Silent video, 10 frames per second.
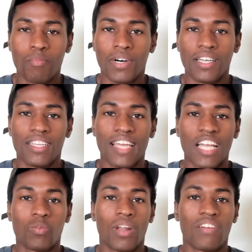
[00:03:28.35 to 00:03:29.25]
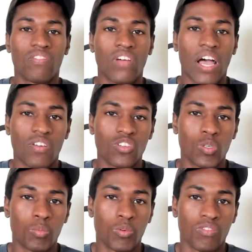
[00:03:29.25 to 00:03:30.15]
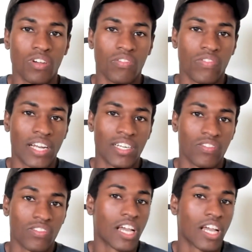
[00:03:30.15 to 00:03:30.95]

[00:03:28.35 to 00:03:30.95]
but that's what I found super effective.